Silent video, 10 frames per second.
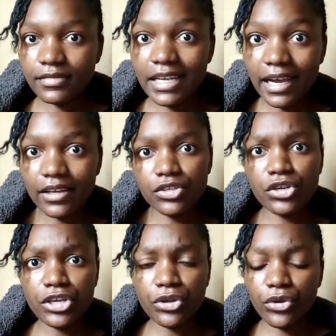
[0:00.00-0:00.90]
yeah, you
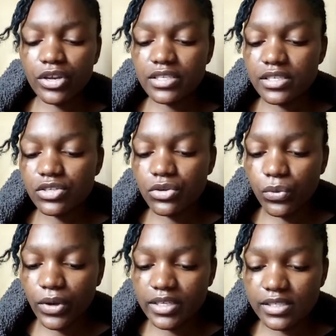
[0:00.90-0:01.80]
increase in your
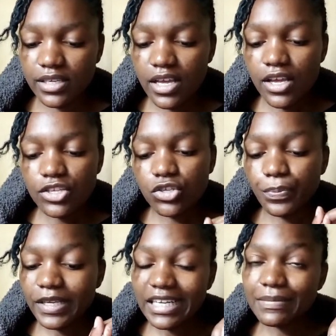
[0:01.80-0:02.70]
weight. So
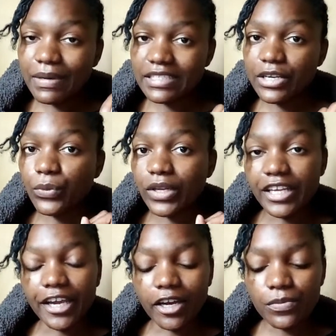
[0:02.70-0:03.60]
peanut butter
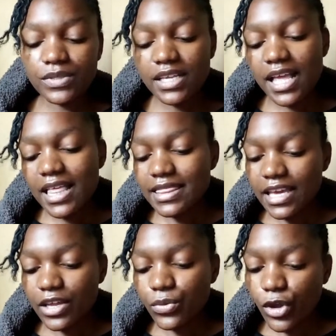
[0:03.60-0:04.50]
really helps.
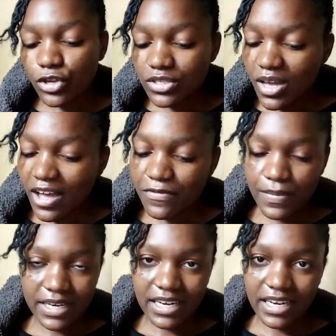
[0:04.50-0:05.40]
Then we also have
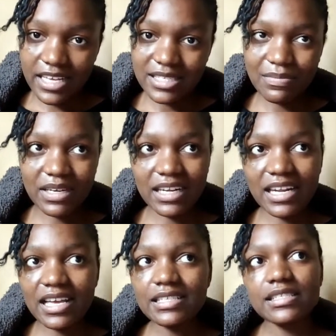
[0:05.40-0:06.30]
bananas.
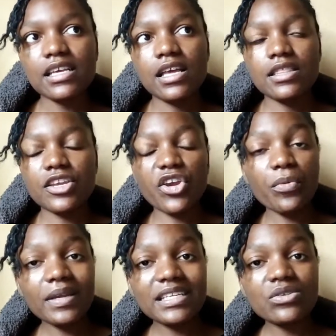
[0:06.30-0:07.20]
Bananas, the
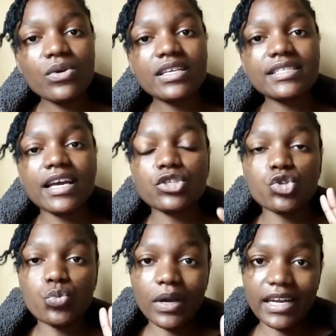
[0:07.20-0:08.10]
recommended ones are
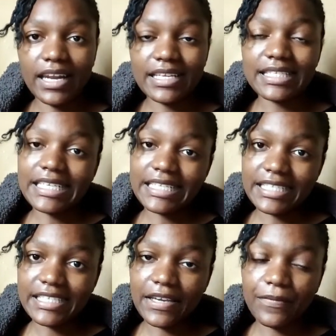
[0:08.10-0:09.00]
2 bananas in a
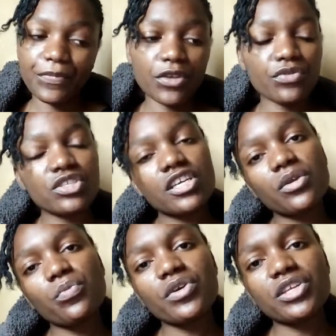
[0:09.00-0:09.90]
day. If you
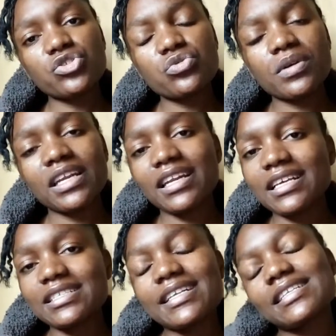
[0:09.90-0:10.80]
take more than 2
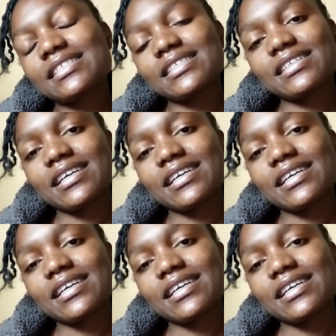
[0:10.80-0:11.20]
bananas, that's